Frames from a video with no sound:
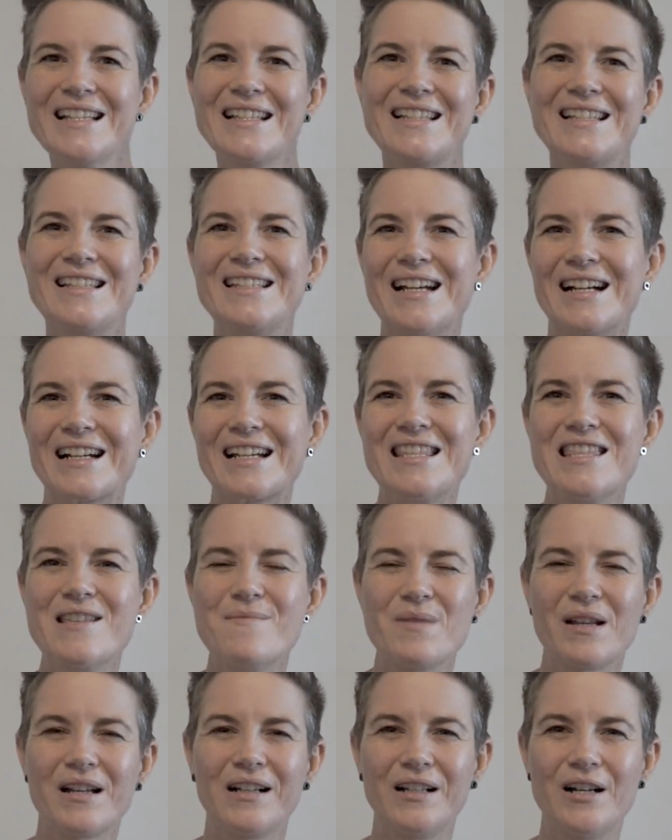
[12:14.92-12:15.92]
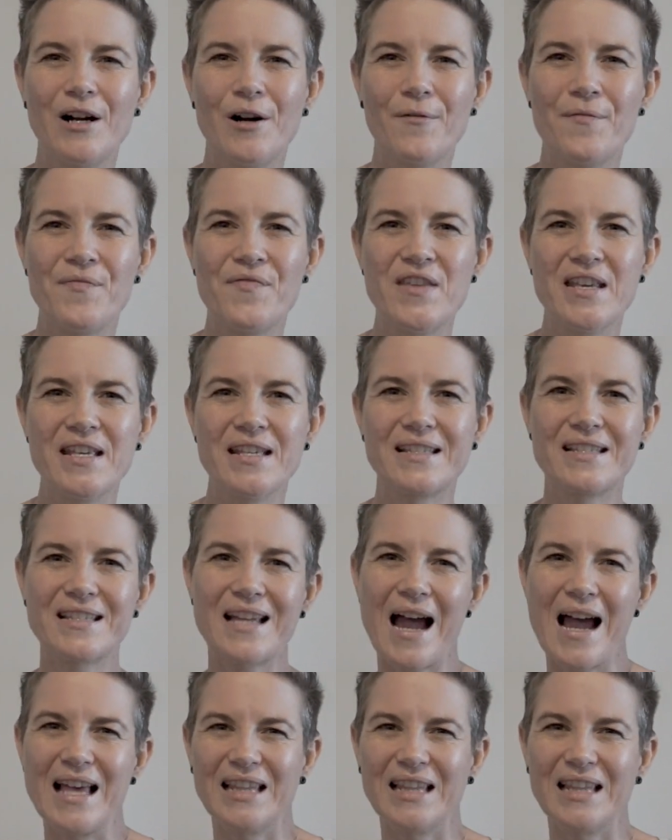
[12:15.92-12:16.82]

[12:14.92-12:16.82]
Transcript: stuck in the middle of this.